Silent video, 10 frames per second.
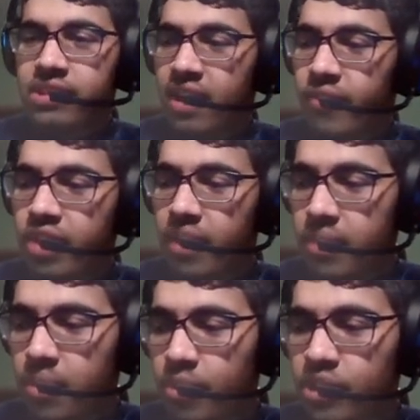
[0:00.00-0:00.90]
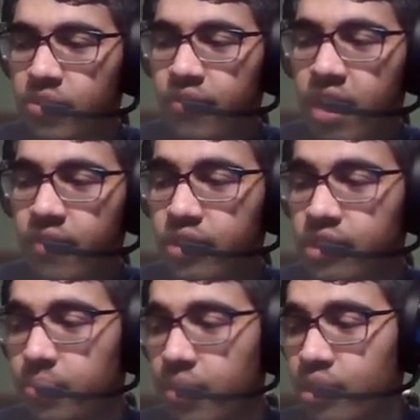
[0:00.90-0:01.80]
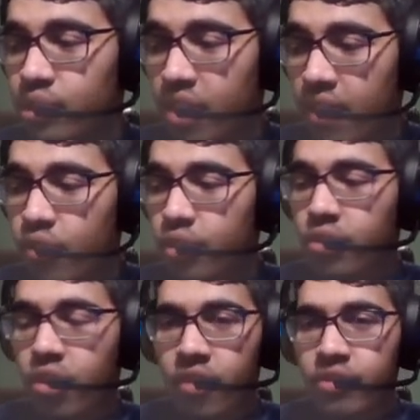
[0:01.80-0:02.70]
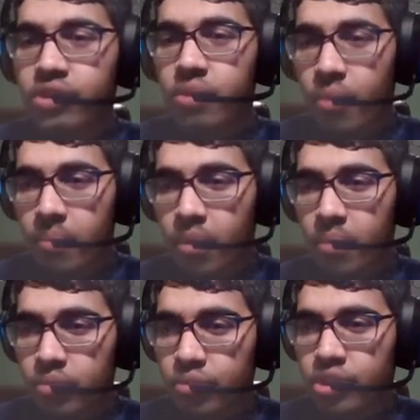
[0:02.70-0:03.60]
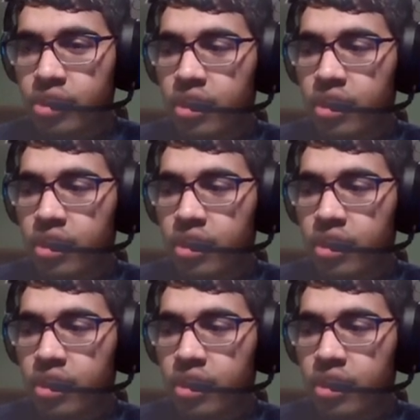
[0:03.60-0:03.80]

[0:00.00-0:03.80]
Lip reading: I've not been impressed with Frankfurt. Some players to look out for it, though, are obviously Marmouche.